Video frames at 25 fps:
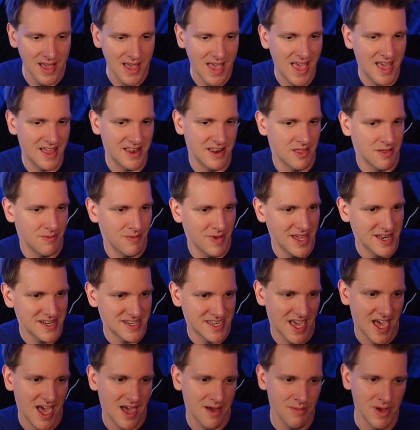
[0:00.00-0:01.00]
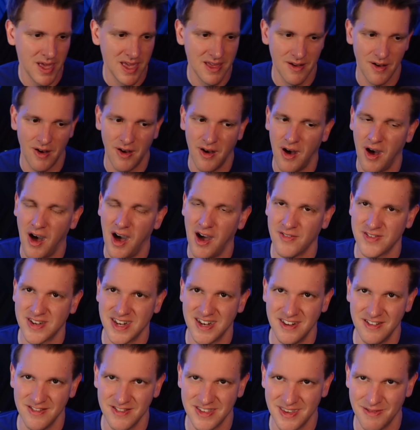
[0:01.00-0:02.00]
And in the meantime, off
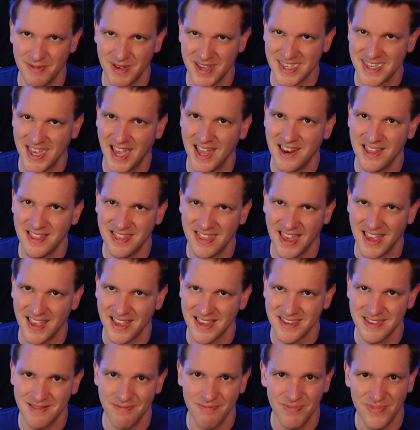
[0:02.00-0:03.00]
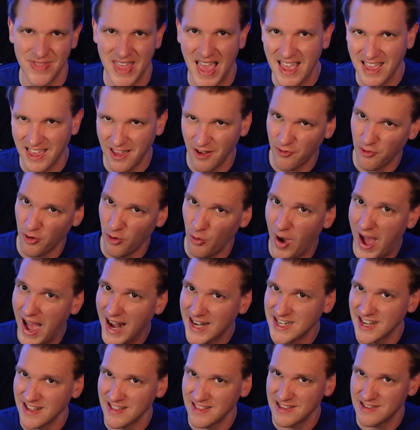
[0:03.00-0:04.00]
to do some exciting things. Thank you for
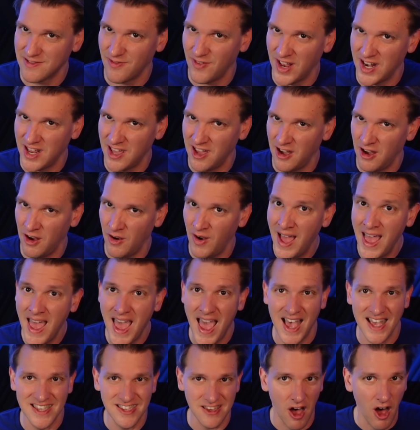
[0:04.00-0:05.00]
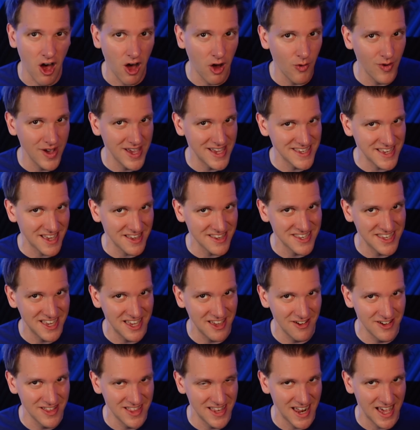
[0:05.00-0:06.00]
watching this video. As always, I'll
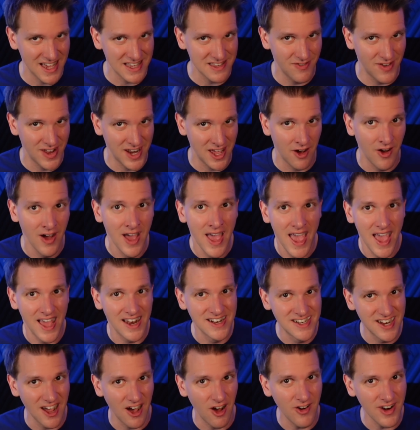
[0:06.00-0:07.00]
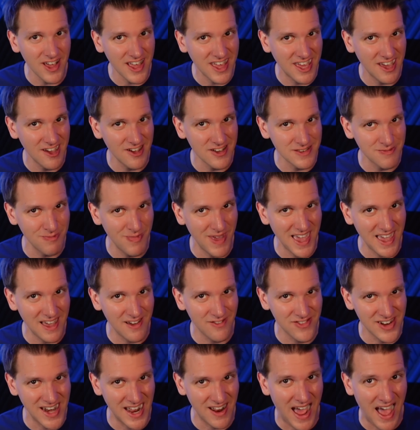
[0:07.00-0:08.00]
see you in the next video. And don't accuse me
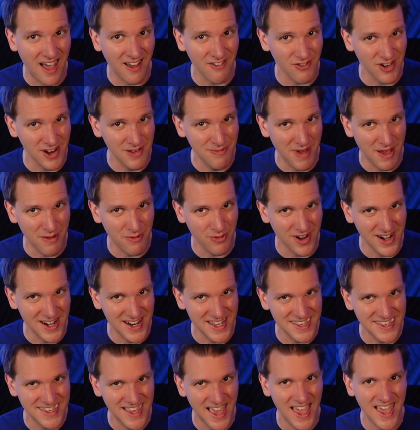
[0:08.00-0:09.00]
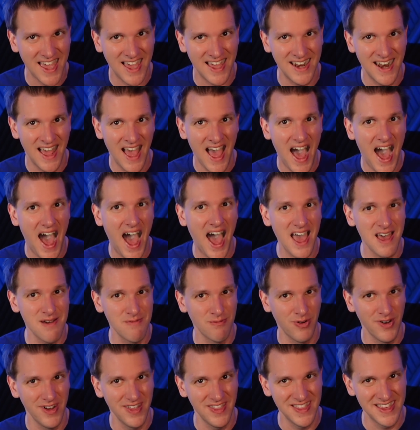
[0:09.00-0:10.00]
of not remembering to say it. I
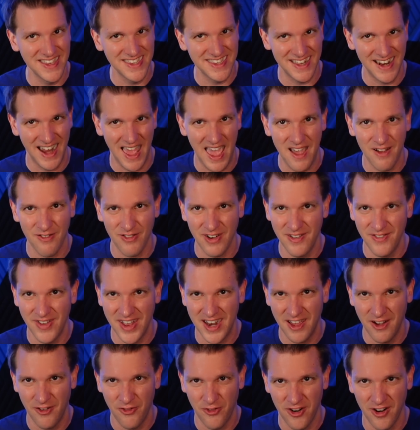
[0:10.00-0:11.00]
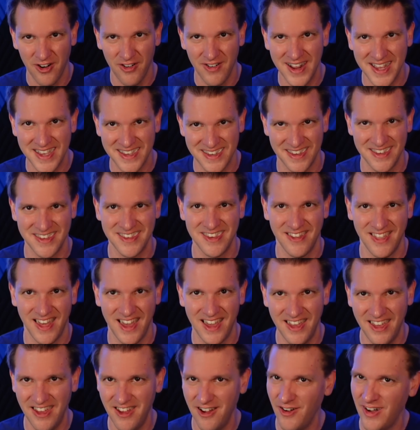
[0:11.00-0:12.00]
am putting this in every video for a reason, so
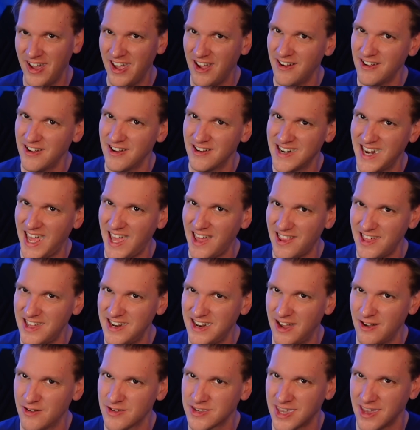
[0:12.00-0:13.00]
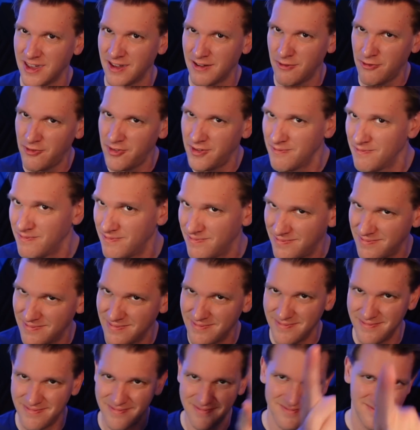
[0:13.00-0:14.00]
that you hear your daily dose of
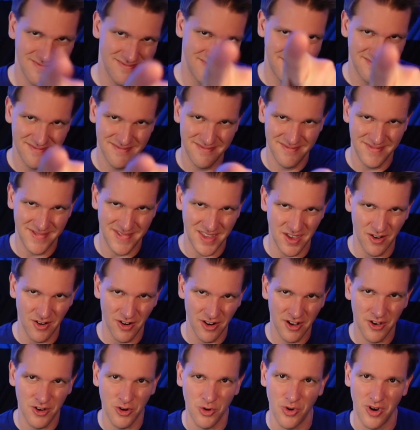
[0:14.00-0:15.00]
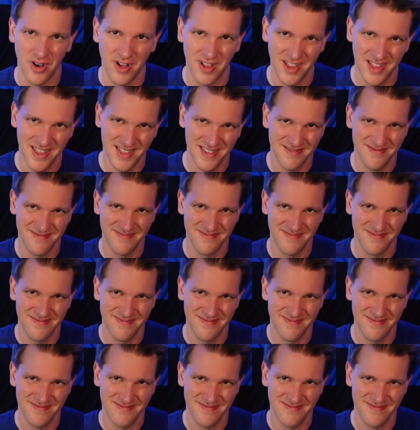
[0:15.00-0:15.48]
you're cool.